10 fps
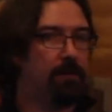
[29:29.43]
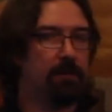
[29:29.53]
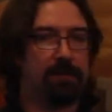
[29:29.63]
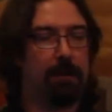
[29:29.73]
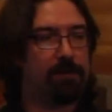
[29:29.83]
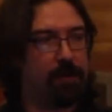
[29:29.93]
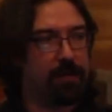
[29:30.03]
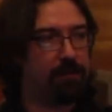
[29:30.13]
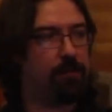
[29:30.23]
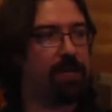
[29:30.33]
Well, there's not much we
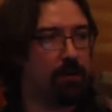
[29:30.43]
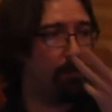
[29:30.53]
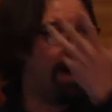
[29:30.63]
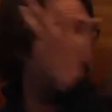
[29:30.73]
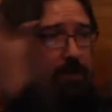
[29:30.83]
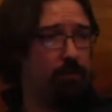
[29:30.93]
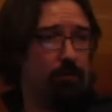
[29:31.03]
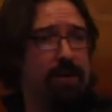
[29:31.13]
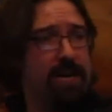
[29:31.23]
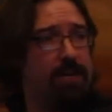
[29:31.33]
can do. We can go back and do a
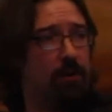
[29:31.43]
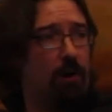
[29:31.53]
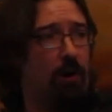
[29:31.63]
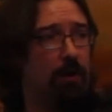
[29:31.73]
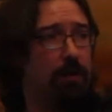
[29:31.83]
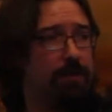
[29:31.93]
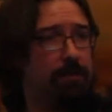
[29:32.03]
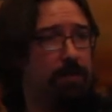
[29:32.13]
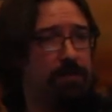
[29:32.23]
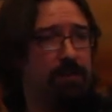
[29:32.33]
read call
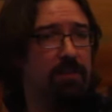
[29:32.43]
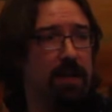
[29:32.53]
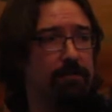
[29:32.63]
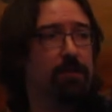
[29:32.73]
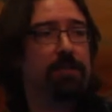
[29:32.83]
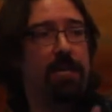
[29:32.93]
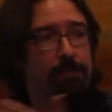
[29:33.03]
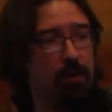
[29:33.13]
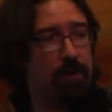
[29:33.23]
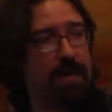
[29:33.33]
at the C level and
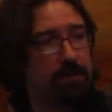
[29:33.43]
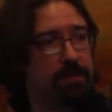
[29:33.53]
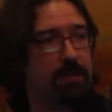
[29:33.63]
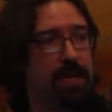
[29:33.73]
keep going out to the